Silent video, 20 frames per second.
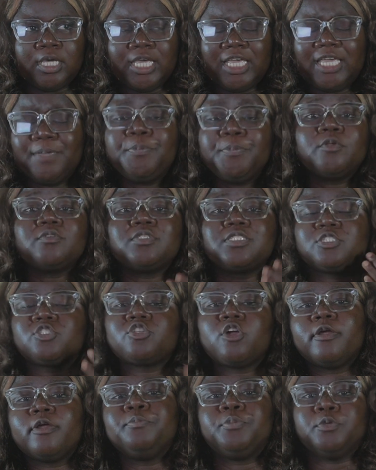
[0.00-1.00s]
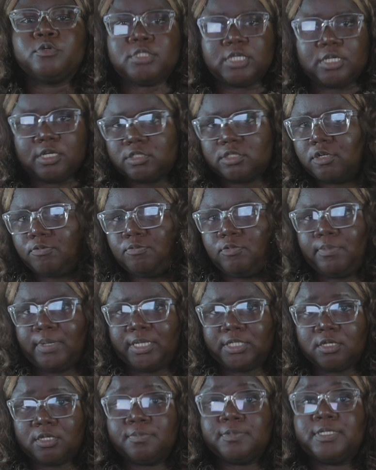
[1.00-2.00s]
The story built a lot of
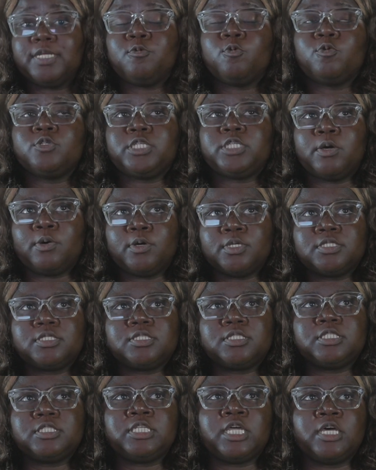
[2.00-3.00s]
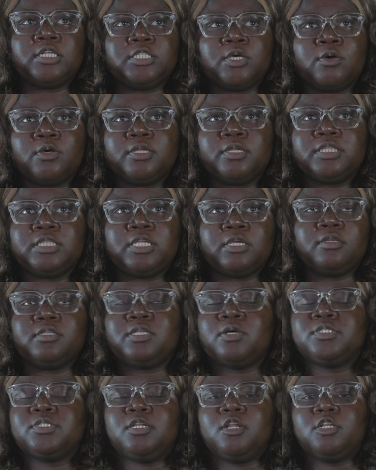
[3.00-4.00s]
momentum. There was
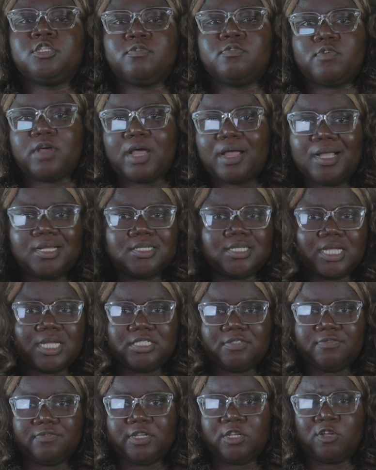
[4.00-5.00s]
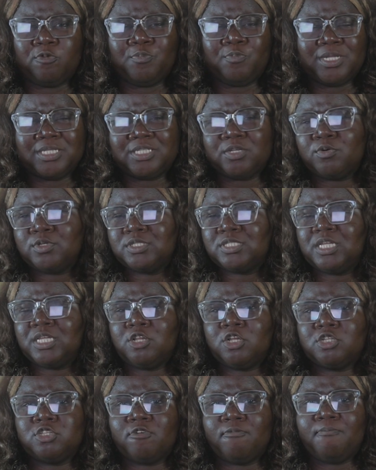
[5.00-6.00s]
a lot of character development. There was a
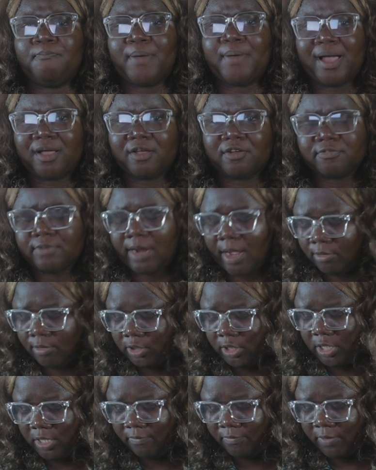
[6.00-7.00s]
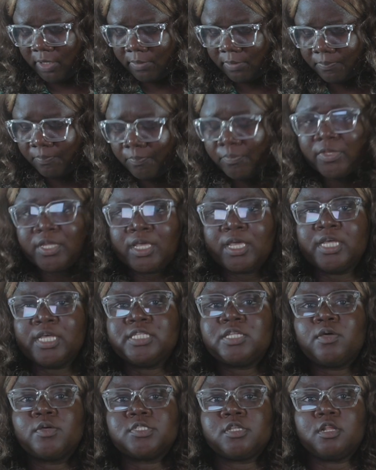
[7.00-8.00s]
lot of background giving.
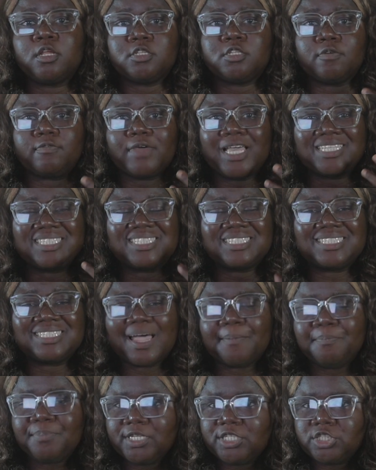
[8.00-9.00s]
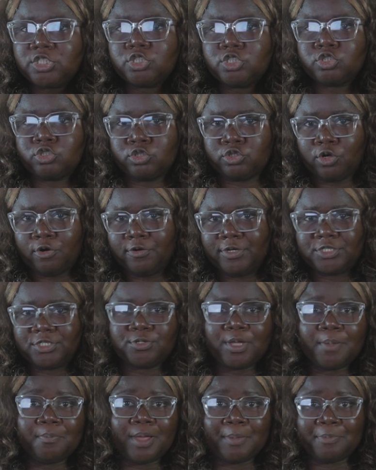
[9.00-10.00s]
There was a lot of established stories.
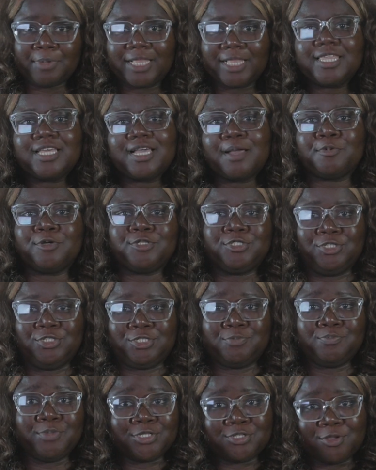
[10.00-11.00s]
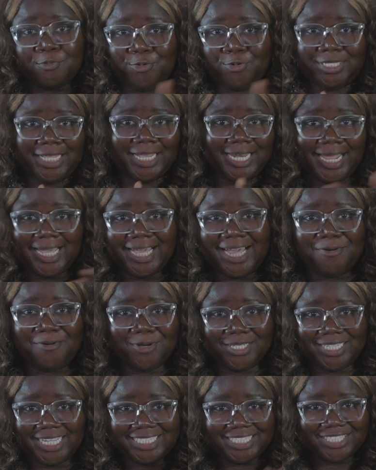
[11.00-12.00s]
So I think I'm going to just mix up what I like and
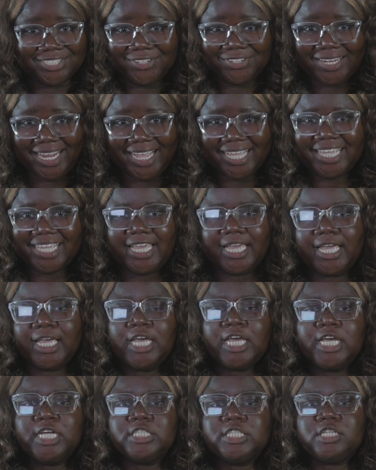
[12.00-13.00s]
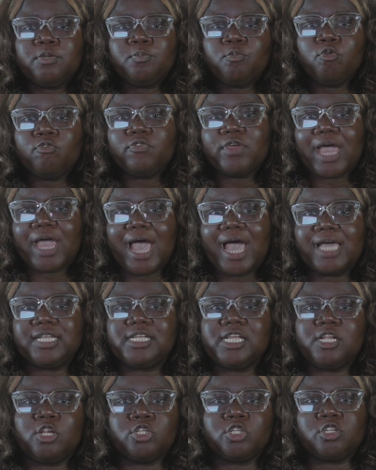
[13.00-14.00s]
what I did not like here. The movie had
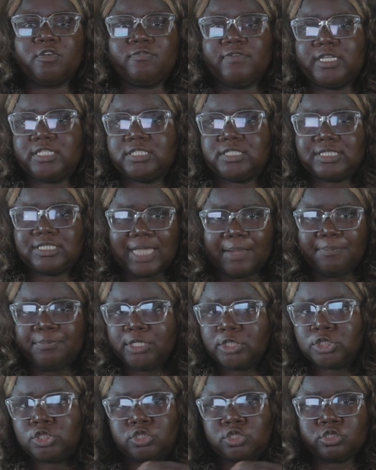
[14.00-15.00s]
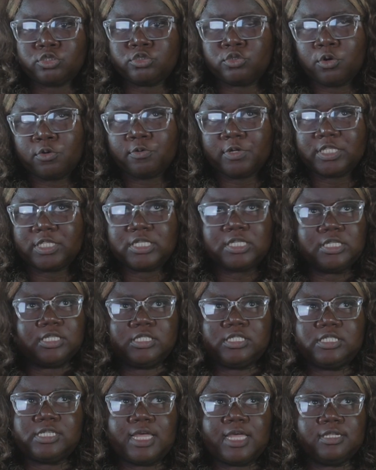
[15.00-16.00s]
a lot of established stories, in the
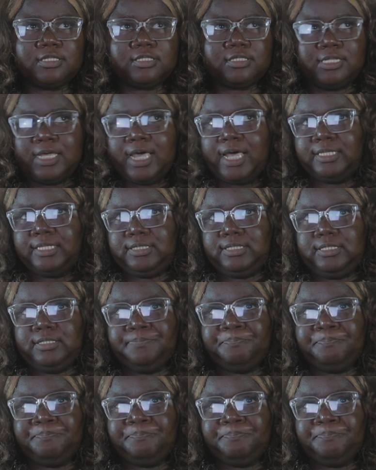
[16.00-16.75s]
sense that